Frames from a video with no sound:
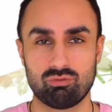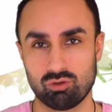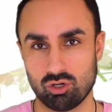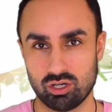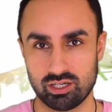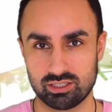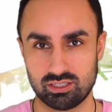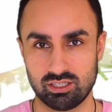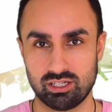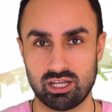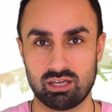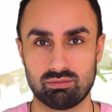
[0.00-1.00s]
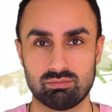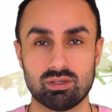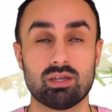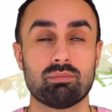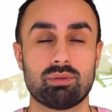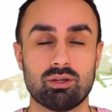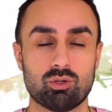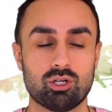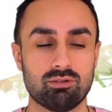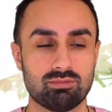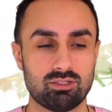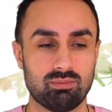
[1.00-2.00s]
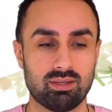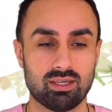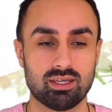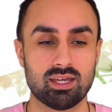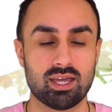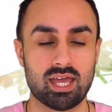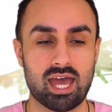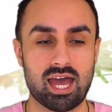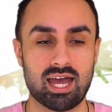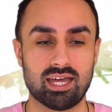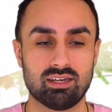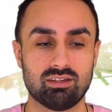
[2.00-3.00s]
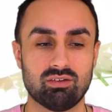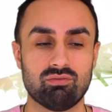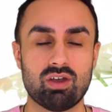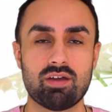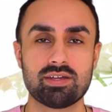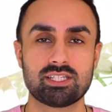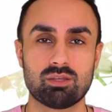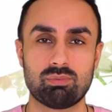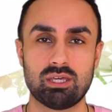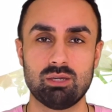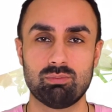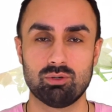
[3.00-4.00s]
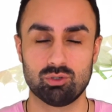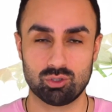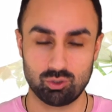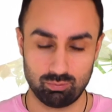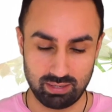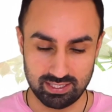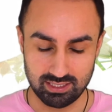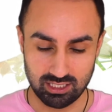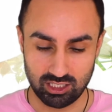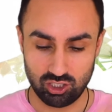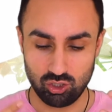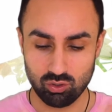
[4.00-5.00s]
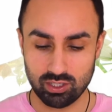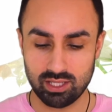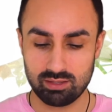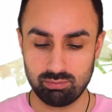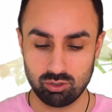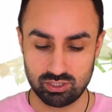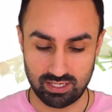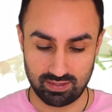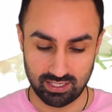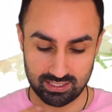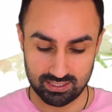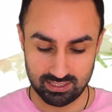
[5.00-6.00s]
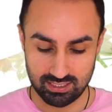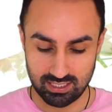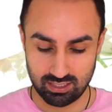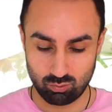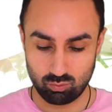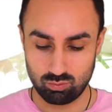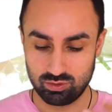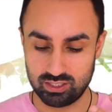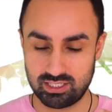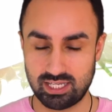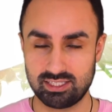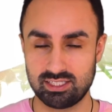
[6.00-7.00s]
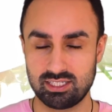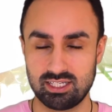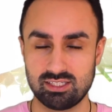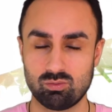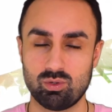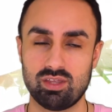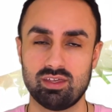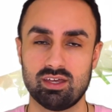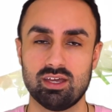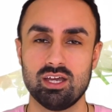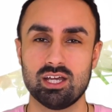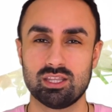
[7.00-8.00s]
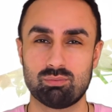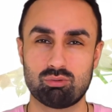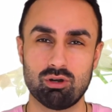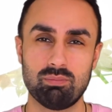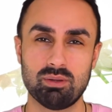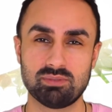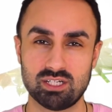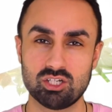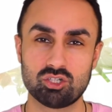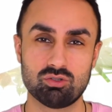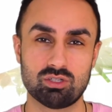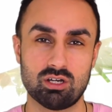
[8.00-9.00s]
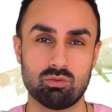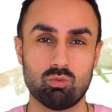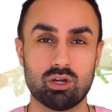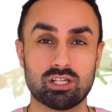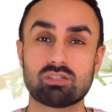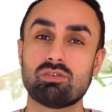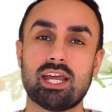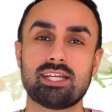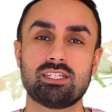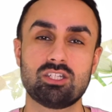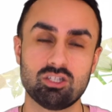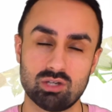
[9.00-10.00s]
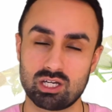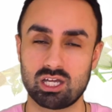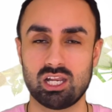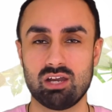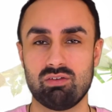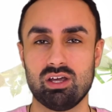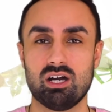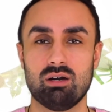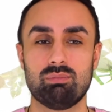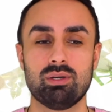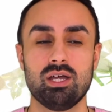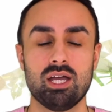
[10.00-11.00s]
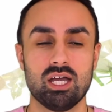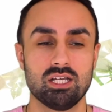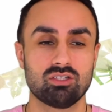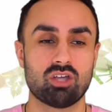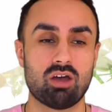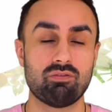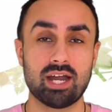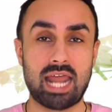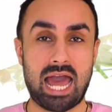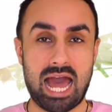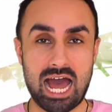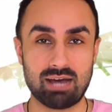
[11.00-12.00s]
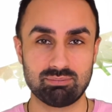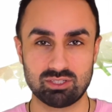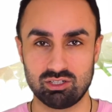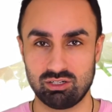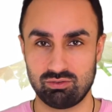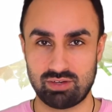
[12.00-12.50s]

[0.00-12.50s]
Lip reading: forgot her surname, but it will come to me, and various other people who basically look at the body and they can see the densities and where the problems and issues are and what it's related to and clear it up. So I find it absolutely